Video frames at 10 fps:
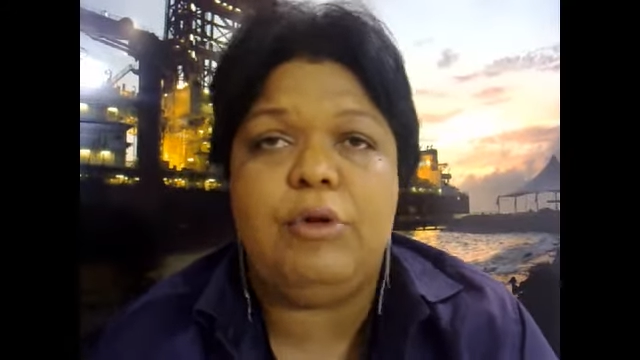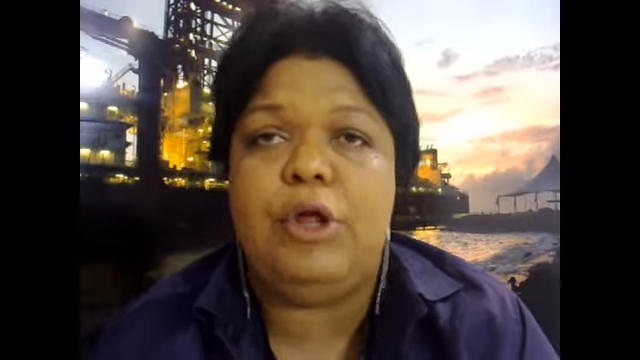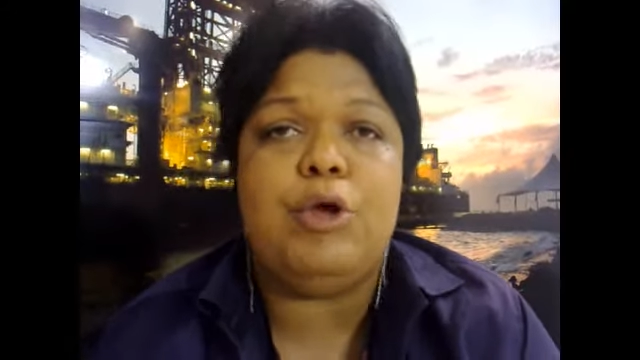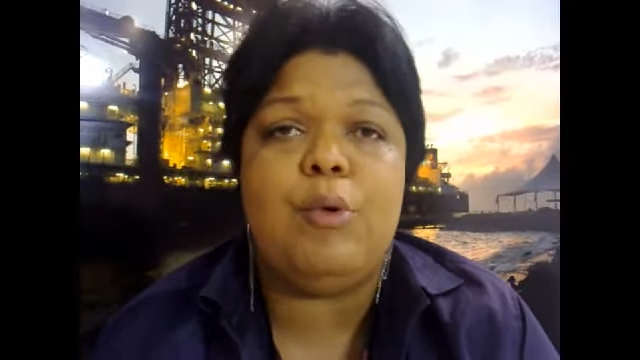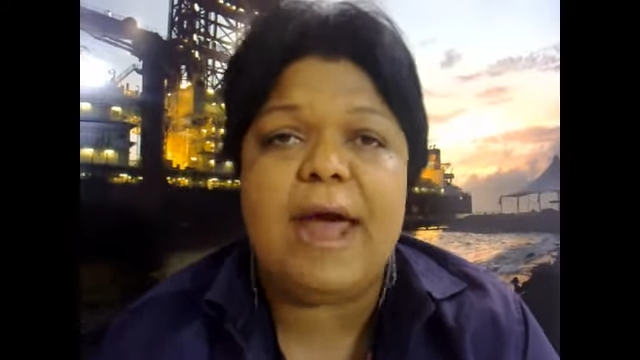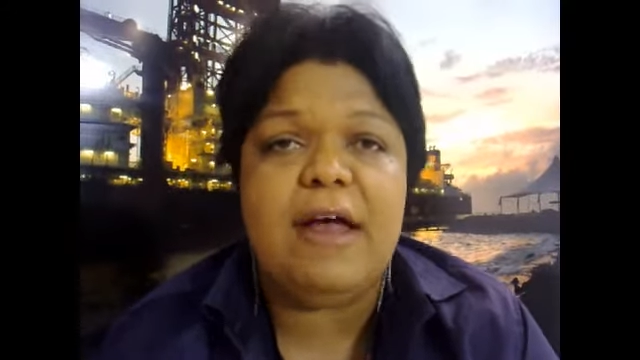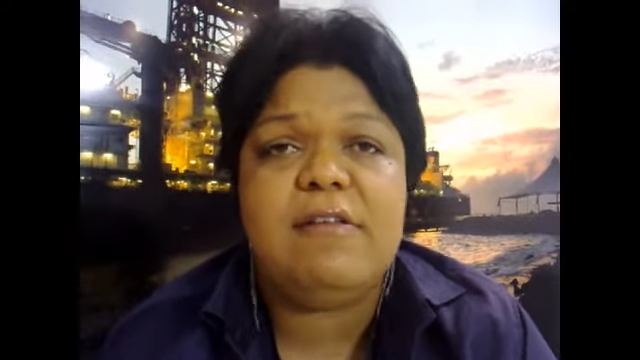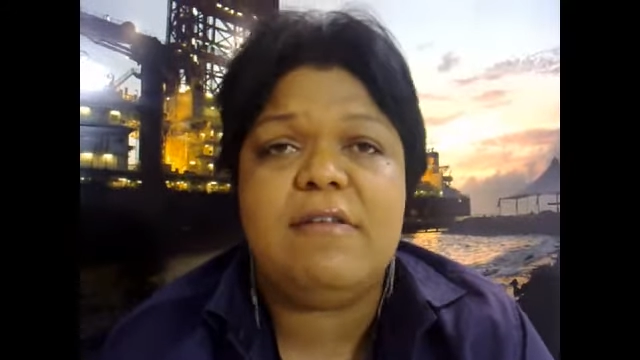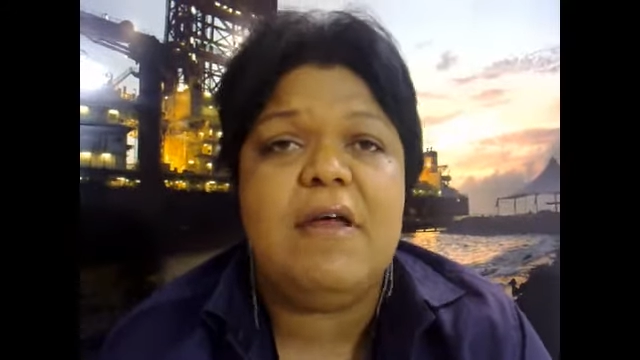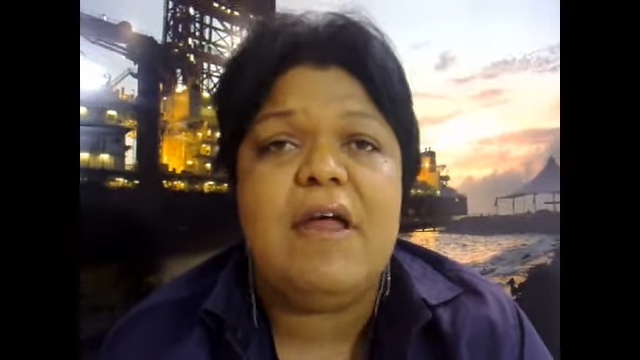to the
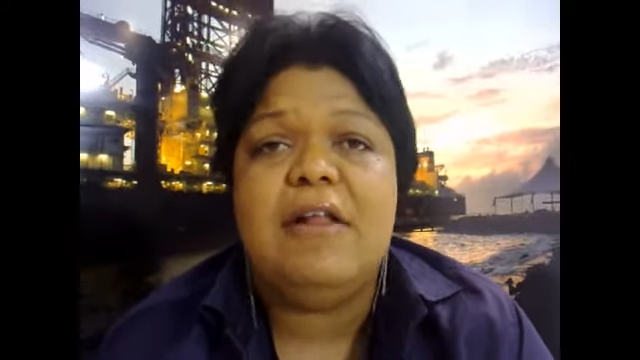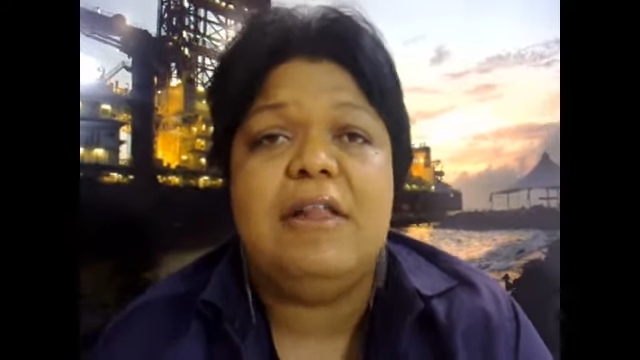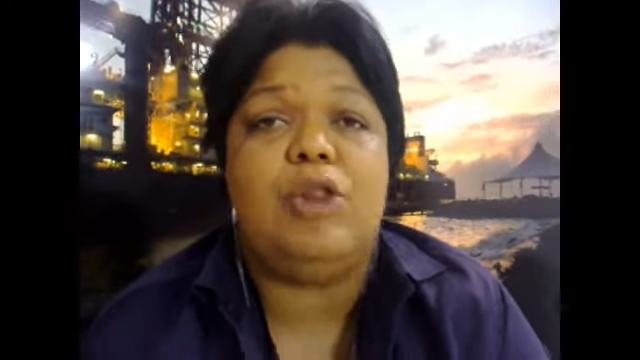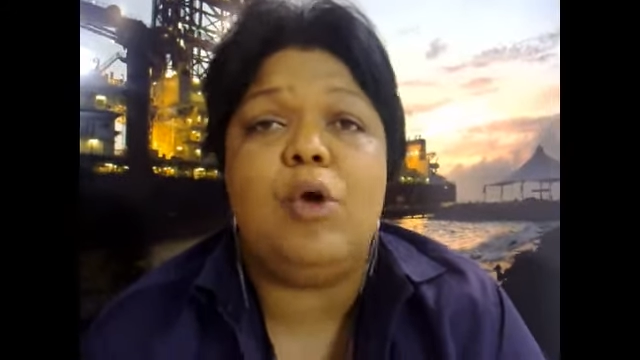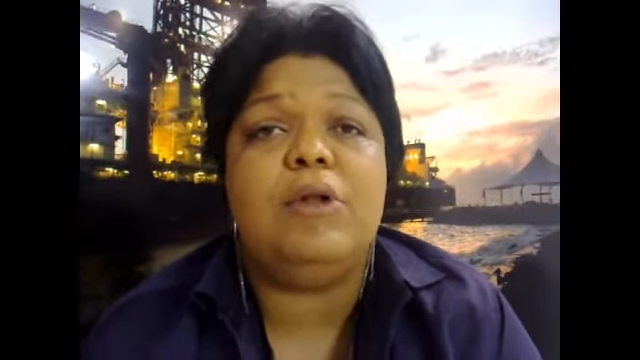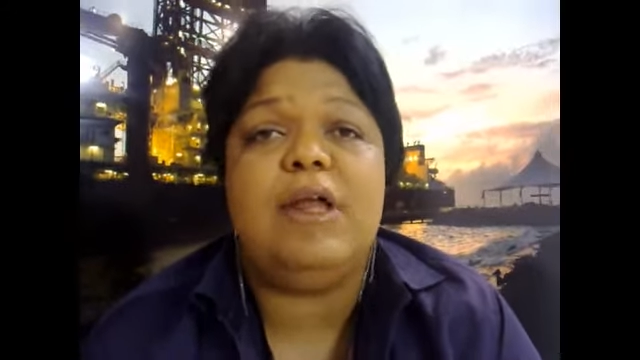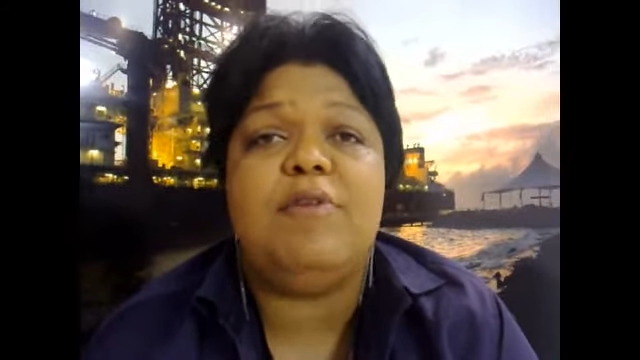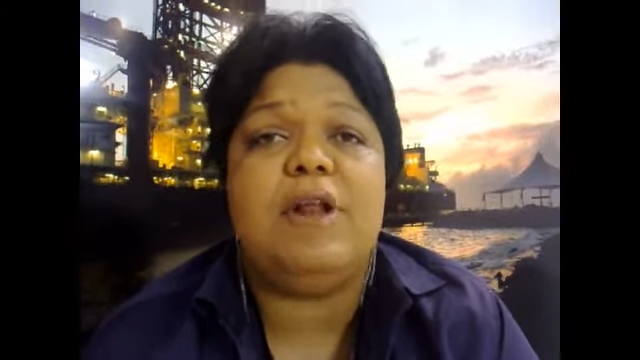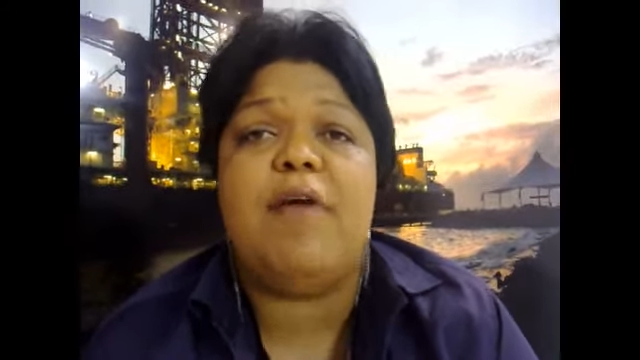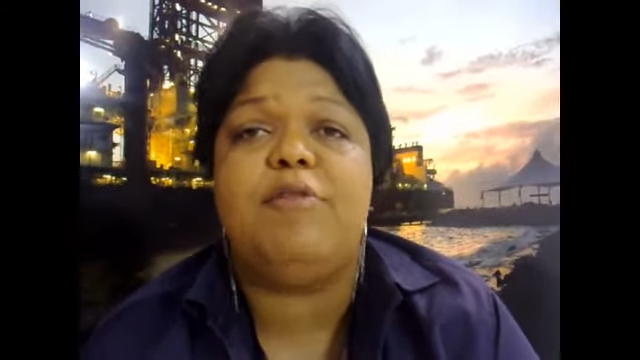US they don't
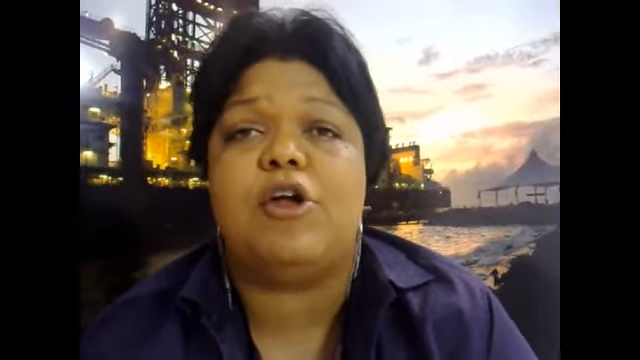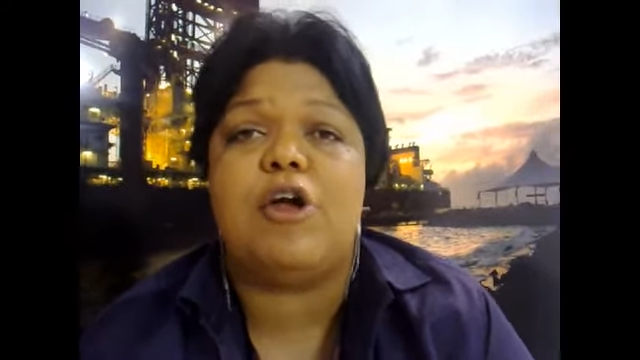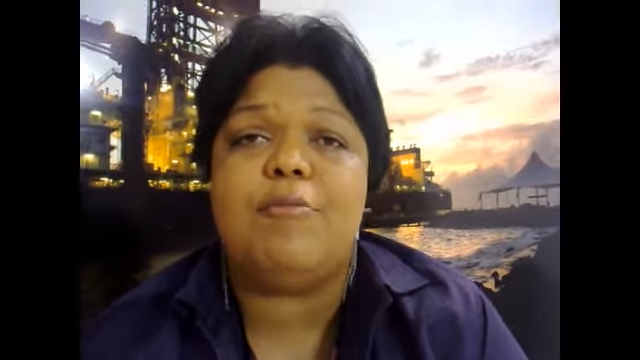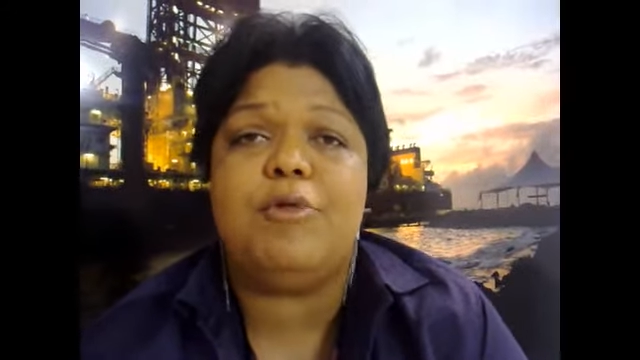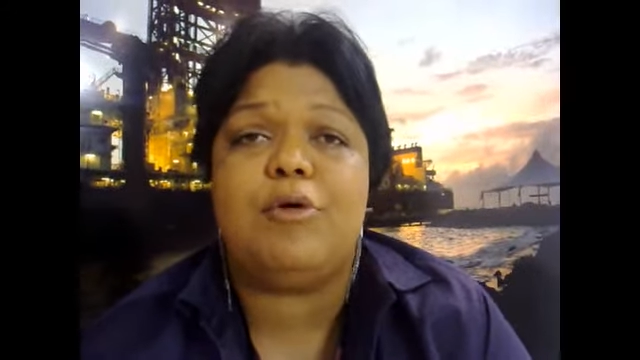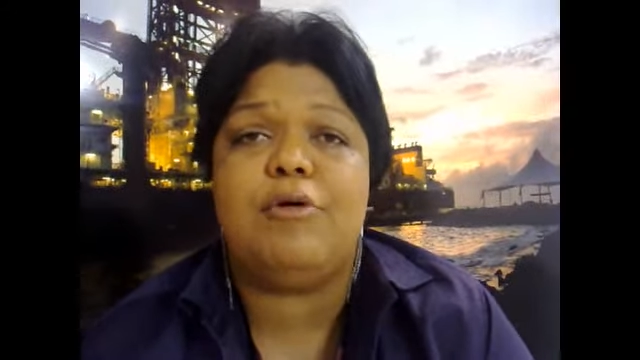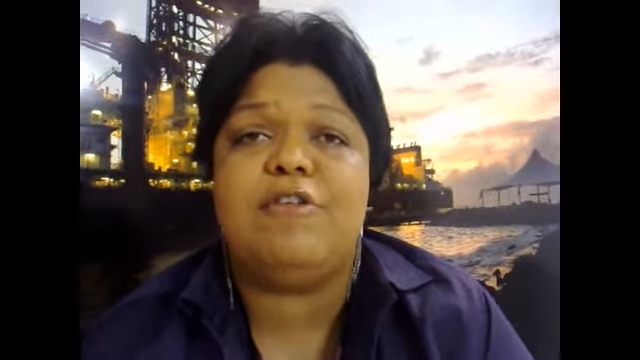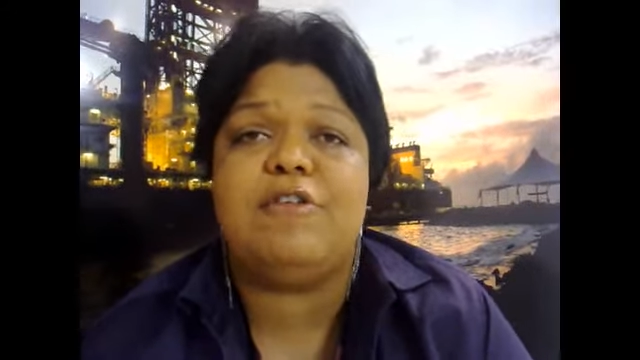even have to come